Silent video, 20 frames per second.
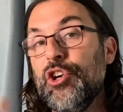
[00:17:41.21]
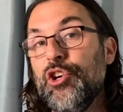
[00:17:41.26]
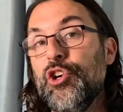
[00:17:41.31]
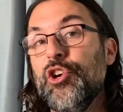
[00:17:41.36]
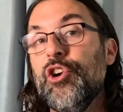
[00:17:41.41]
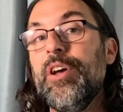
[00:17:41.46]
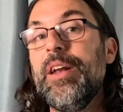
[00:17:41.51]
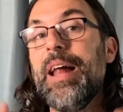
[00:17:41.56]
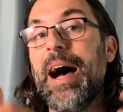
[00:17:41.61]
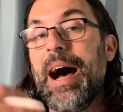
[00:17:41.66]

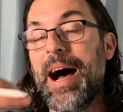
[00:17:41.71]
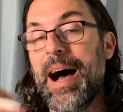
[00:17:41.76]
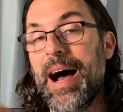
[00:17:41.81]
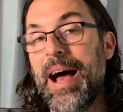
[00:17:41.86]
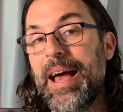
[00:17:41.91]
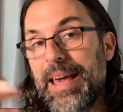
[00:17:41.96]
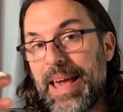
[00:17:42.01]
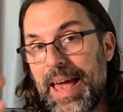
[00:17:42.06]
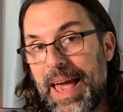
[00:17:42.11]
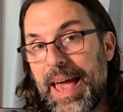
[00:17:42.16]
good
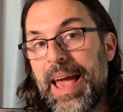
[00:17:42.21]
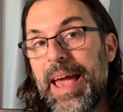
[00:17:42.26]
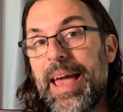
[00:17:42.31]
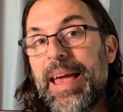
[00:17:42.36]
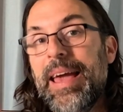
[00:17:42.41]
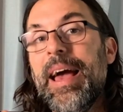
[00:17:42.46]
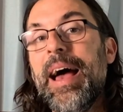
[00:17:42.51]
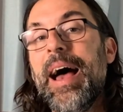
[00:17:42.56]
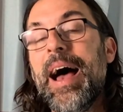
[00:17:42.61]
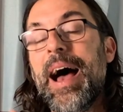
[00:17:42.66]

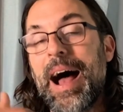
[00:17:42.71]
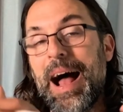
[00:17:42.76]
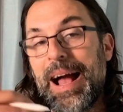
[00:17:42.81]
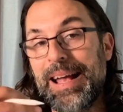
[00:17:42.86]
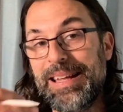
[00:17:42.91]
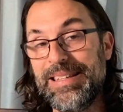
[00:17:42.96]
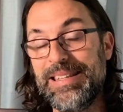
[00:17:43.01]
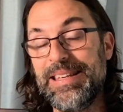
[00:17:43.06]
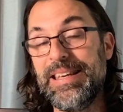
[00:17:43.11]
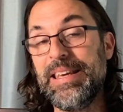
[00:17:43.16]
IA
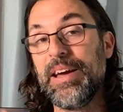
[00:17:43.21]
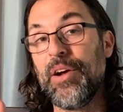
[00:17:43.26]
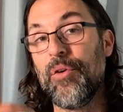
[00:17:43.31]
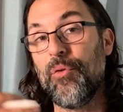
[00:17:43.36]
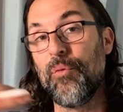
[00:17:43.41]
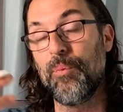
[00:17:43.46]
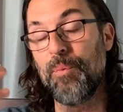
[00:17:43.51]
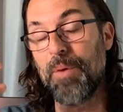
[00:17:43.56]
idea